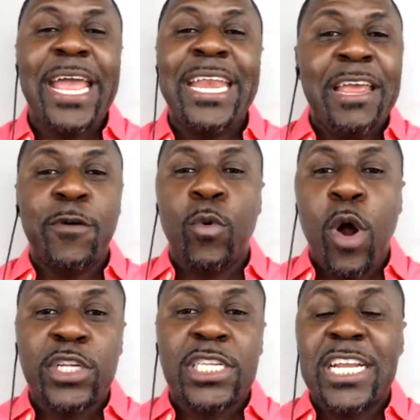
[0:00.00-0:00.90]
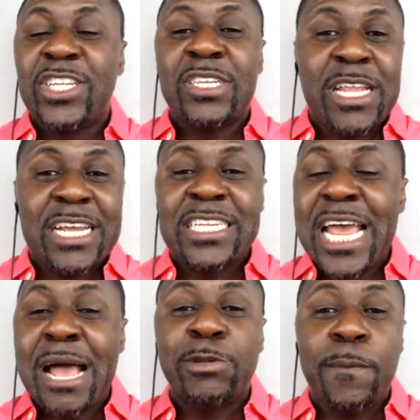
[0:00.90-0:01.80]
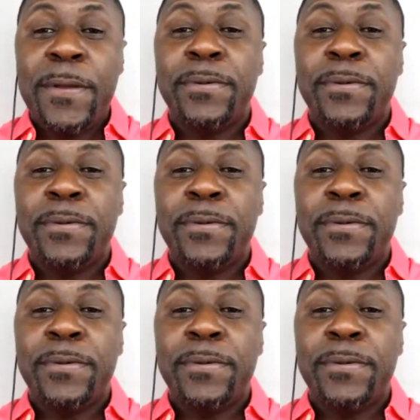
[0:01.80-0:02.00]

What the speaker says: And even worse, there's times when people